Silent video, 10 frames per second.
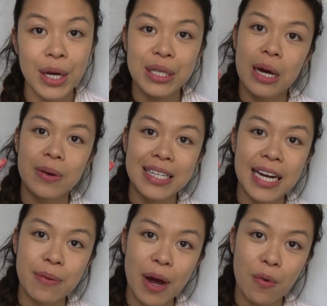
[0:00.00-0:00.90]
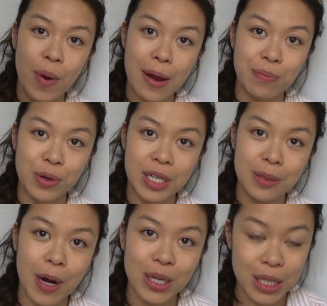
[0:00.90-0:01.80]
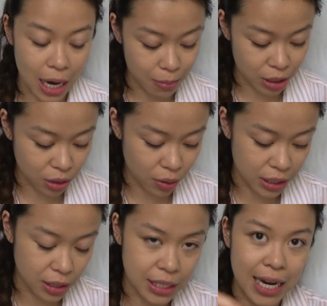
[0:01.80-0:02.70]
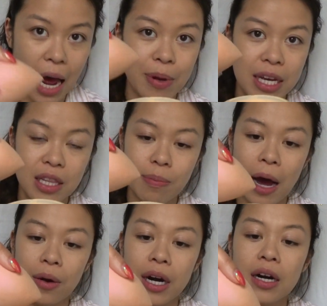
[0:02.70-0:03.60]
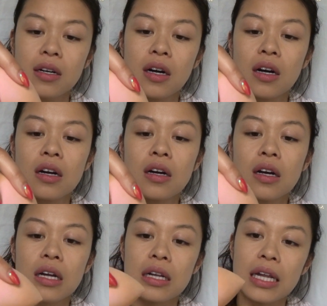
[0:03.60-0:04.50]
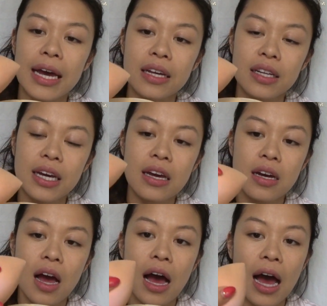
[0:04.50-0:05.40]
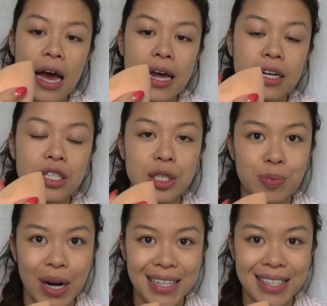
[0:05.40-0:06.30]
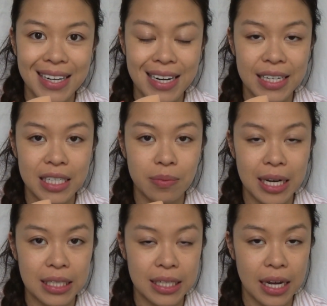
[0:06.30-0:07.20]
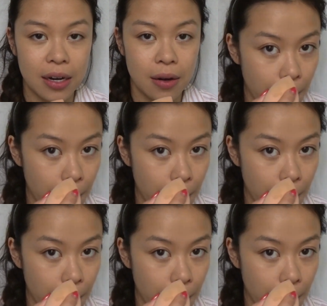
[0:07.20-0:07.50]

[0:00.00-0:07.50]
So I'm going to take my wet beauty sponge and I'm just going to dab it in the powder lightly and just press it into my skin.